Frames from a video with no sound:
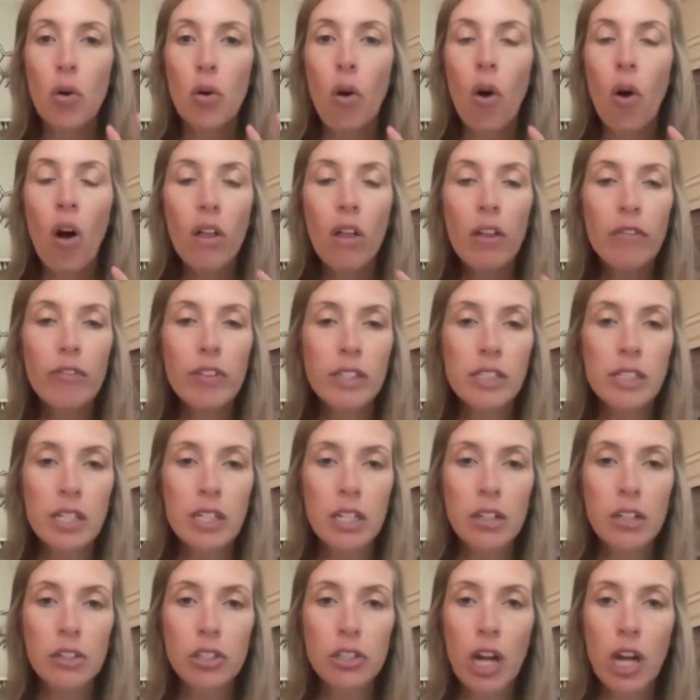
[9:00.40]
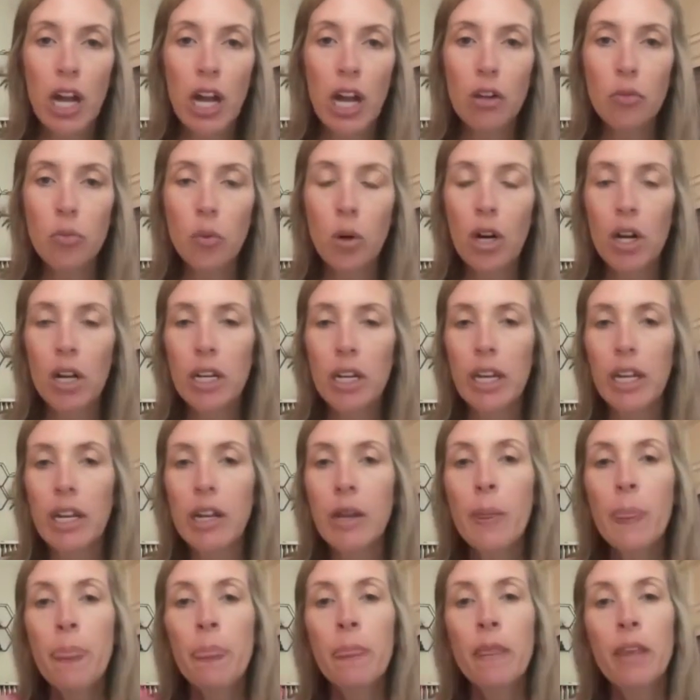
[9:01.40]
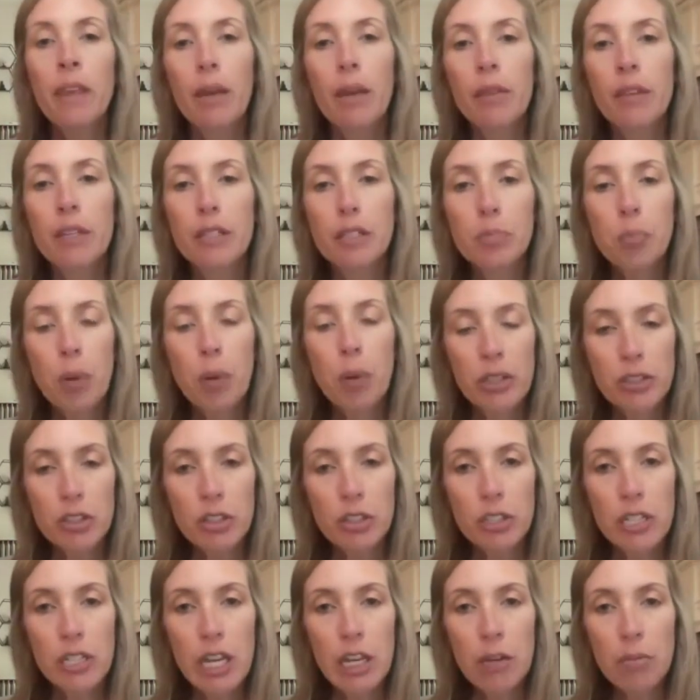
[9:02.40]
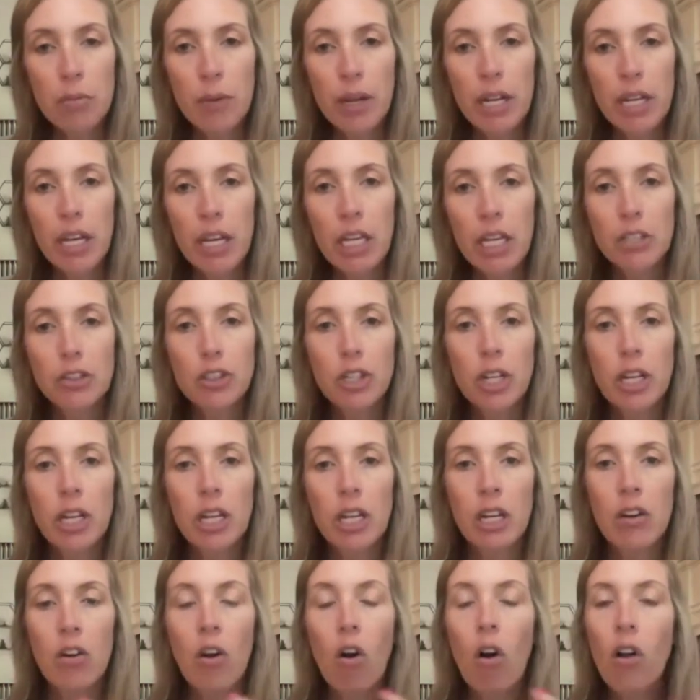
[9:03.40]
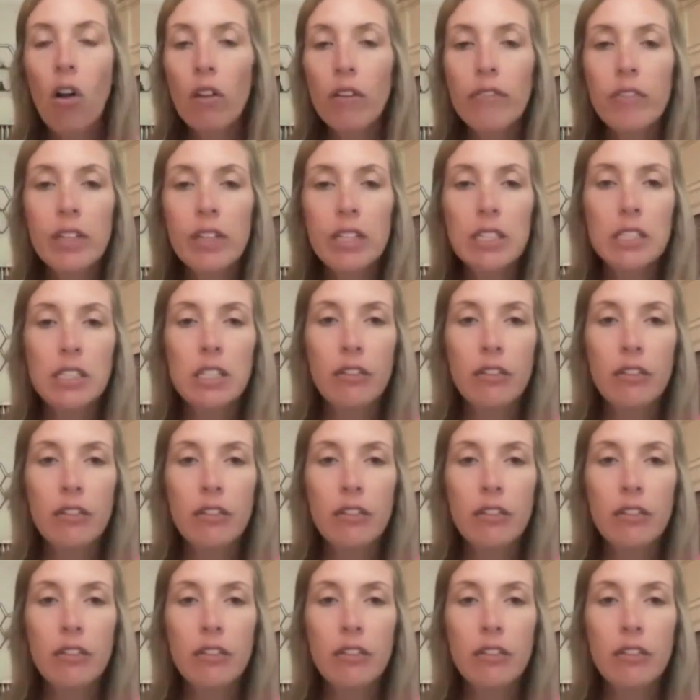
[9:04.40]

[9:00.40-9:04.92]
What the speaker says: all of this inner child work and this pressure to take medication and all of these